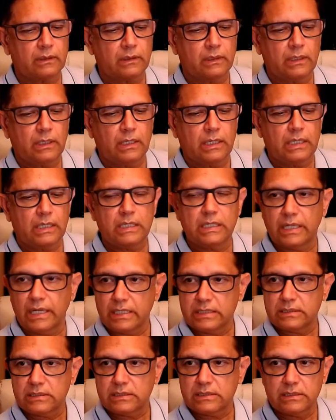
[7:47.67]
he
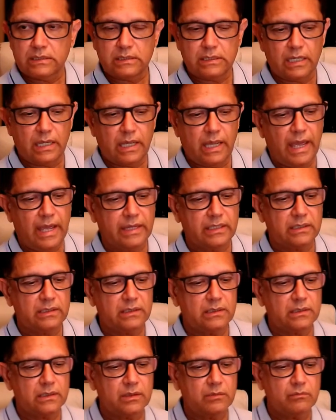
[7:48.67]
wrestled and
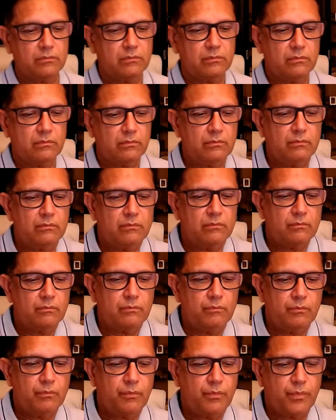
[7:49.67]

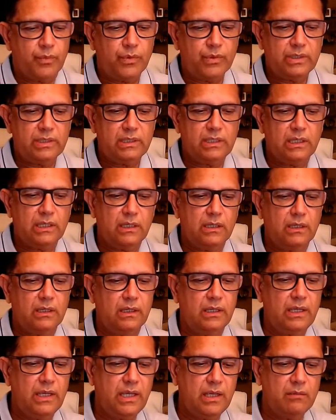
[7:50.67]
put
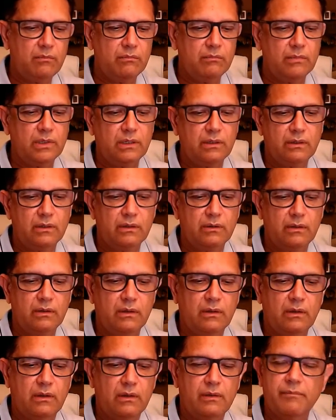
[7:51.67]
him
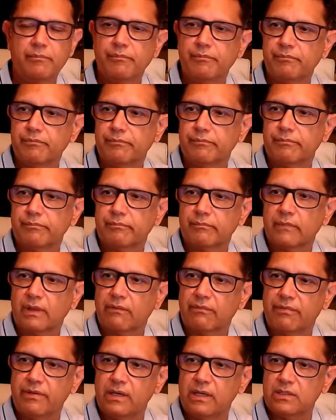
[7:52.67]

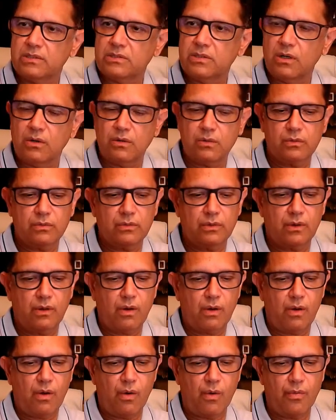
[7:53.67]
face down
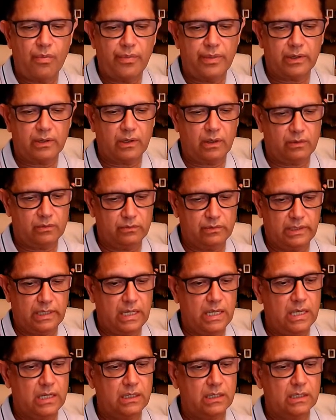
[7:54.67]
on the ground
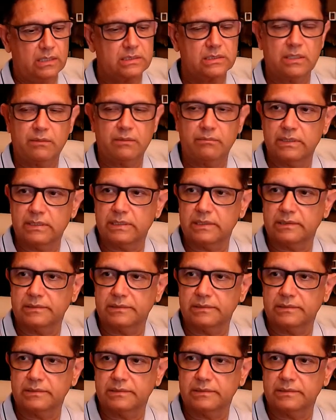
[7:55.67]
in submission,